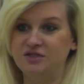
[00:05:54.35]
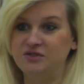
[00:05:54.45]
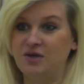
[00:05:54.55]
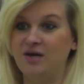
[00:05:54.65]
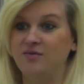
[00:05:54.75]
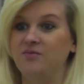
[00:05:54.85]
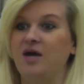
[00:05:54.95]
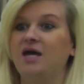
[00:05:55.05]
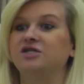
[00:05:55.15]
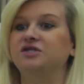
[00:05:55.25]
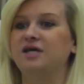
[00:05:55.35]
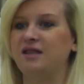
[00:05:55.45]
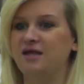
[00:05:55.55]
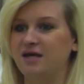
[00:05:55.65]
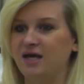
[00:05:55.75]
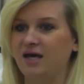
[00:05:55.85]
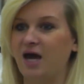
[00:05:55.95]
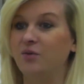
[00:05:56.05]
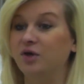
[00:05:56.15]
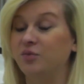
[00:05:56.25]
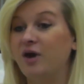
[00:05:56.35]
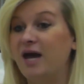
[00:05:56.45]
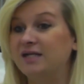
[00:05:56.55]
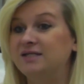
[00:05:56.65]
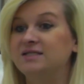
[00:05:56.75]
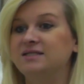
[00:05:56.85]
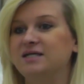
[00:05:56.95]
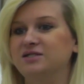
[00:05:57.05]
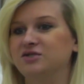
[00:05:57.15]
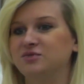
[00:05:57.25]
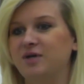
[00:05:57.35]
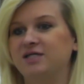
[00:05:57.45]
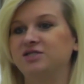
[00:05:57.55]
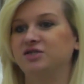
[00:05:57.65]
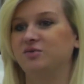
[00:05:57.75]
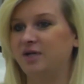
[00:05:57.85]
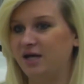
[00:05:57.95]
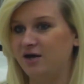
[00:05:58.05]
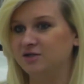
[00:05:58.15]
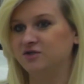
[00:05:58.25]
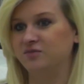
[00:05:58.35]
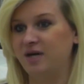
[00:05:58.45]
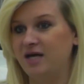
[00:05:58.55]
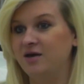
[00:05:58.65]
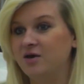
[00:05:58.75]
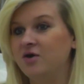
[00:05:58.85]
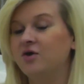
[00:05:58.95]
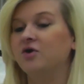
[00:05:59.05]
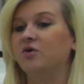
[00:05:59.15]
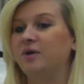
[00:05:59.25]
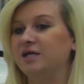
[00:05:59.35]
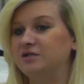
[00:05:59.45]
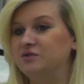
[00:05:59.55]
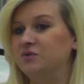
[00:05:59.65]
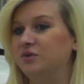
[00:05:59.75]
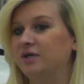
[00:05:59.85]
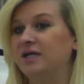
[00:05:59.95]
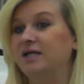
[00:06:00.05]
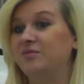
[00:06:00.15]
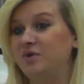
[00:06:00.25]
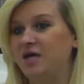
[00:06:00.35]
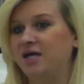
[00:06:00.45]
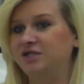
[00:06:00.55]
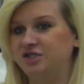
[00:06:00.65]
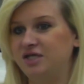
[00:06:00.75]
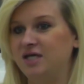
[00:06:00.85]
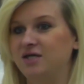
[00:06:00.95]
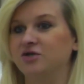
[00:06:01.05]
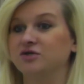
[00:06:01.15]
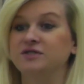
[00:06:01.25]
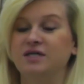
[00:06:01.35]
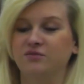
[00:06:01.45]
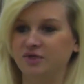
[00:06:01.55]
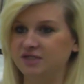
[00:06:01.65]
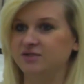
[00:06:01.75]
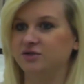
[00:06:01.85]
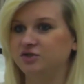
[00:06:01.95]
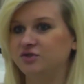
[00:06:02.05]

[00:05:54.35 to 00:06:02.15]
So I'm actually thinking I want to practice as a nurse practitioner, but I also might go back to school and get a PhD in nursing research.